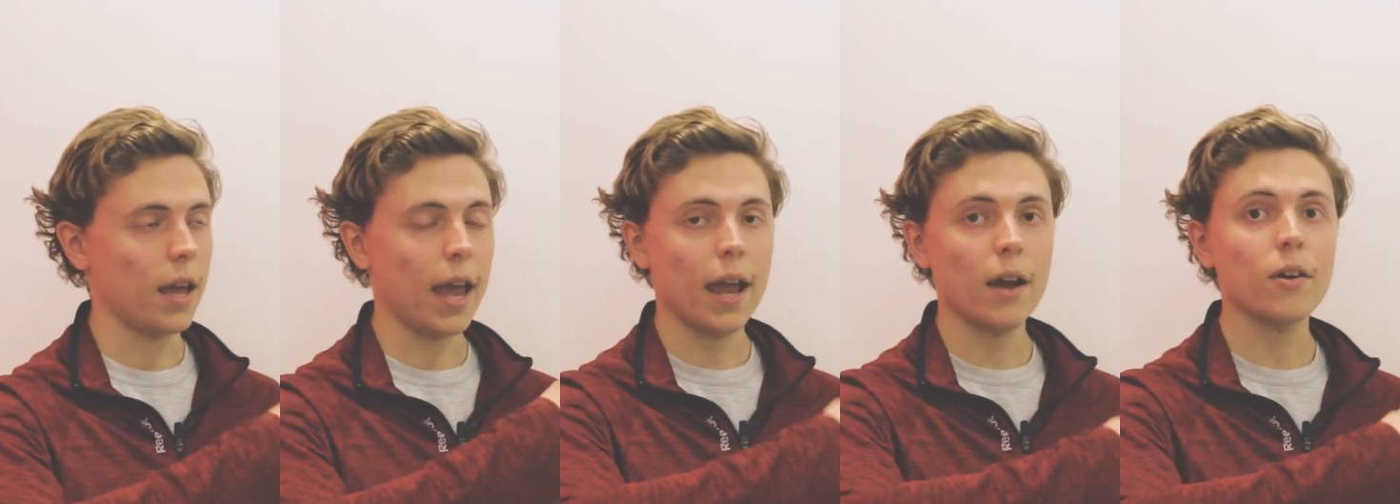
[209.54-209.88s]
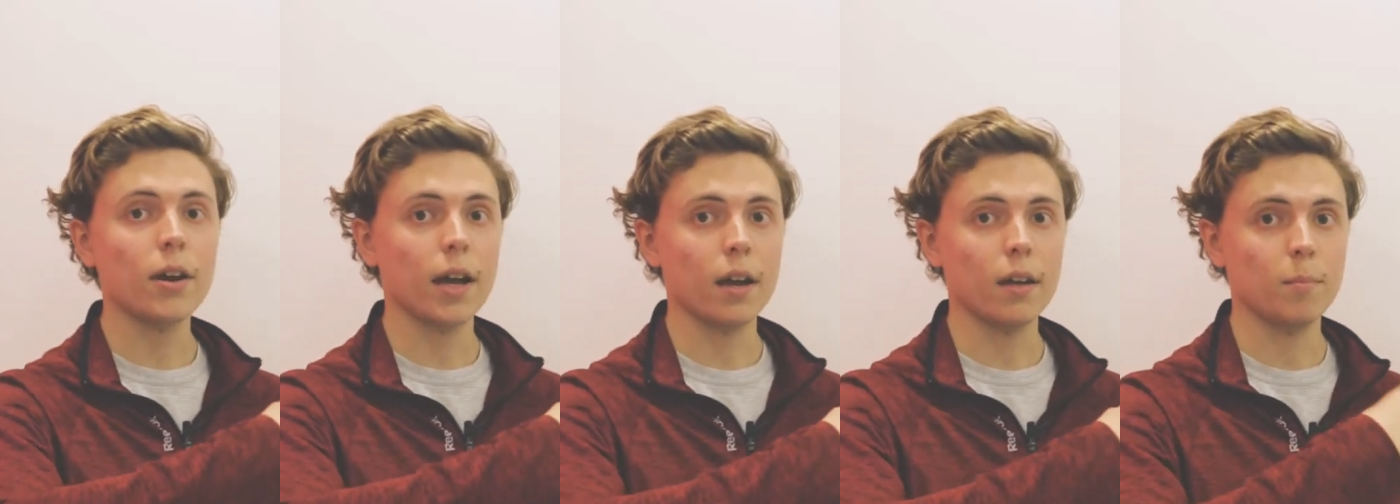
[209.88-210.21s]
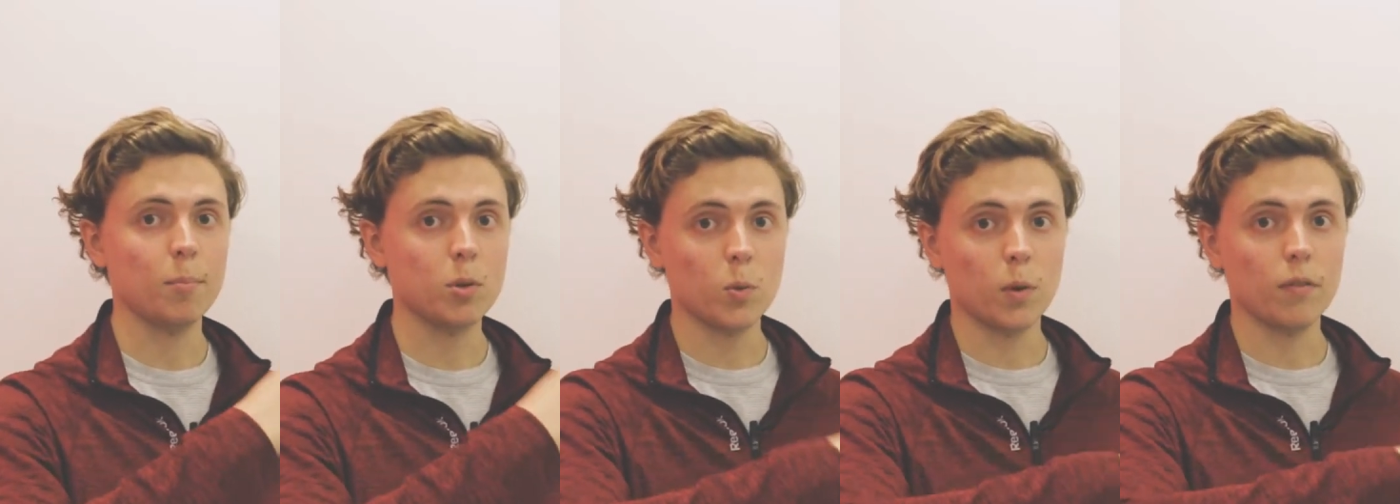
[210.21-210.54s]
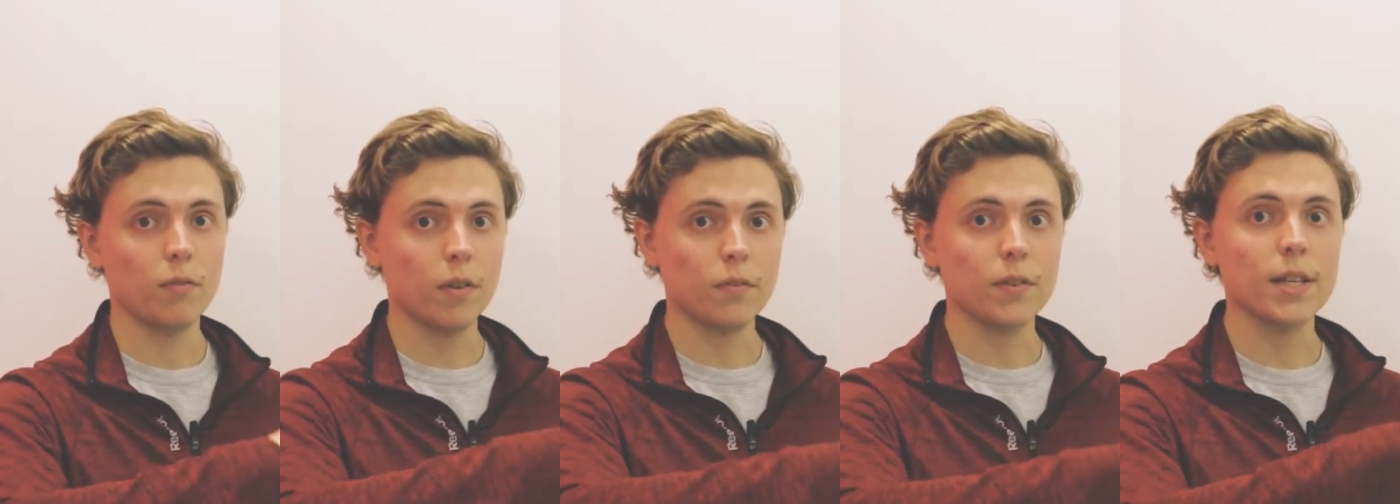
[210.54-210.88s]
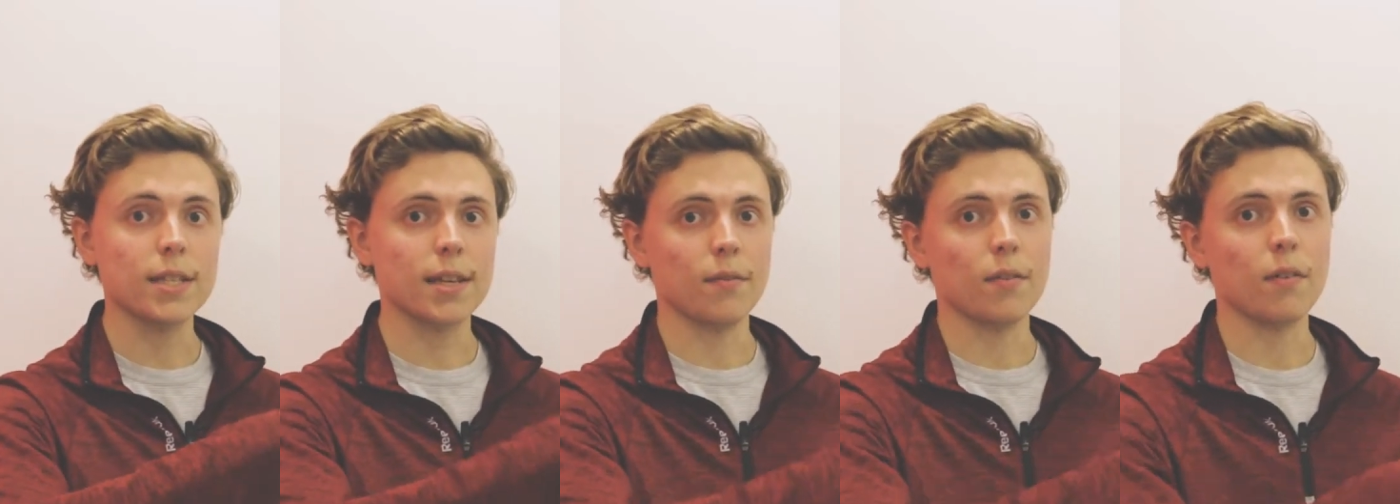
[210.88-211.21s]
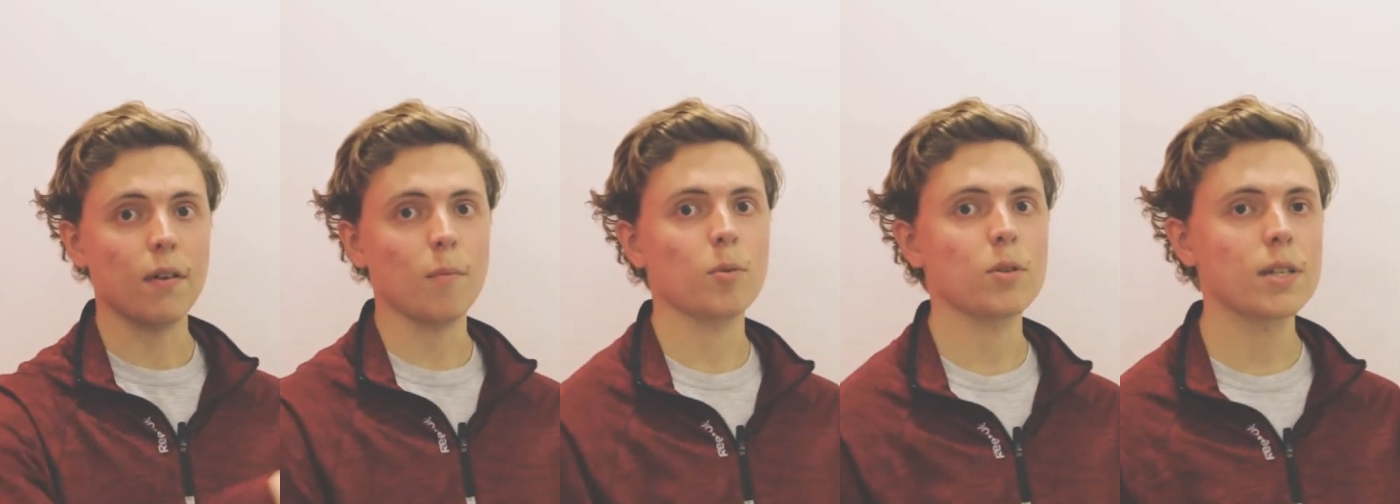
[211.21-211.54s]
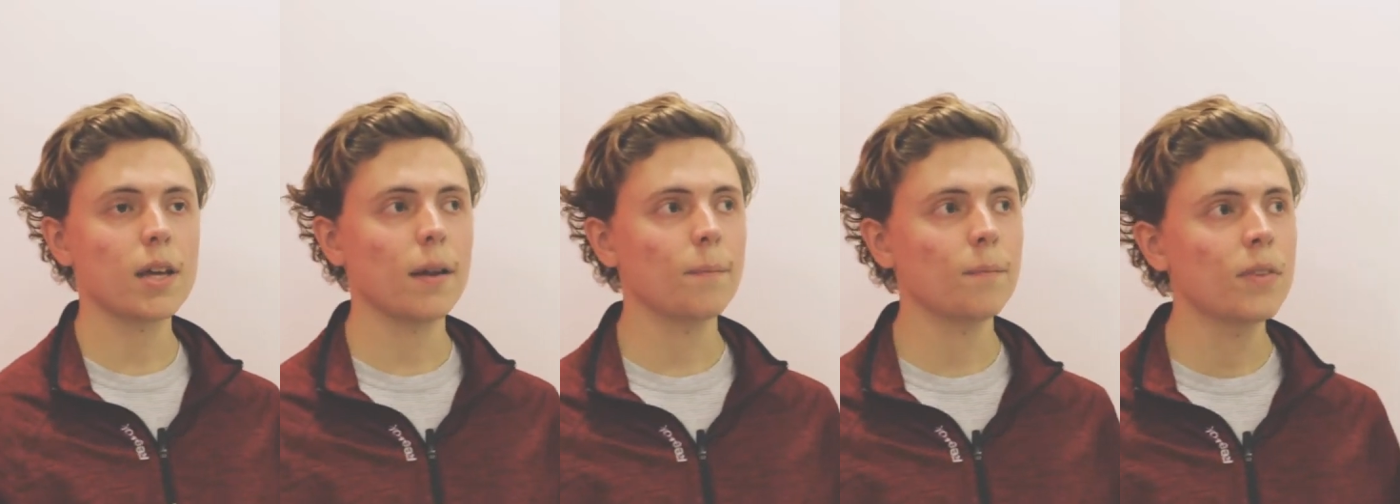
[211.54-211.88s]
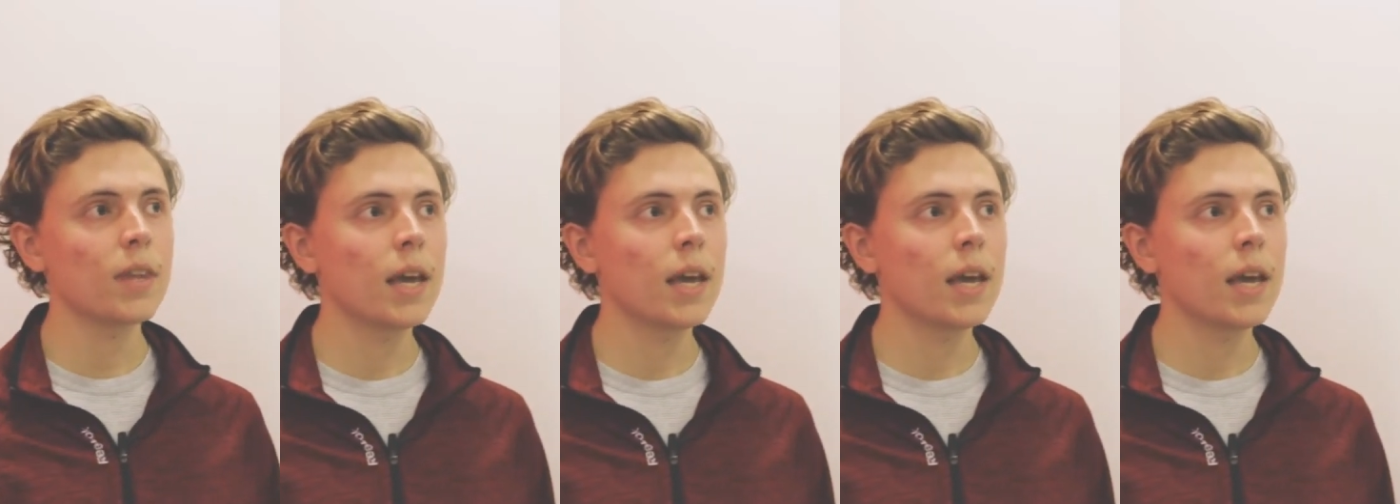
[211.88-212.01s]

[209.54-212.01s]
area between 50 and 75%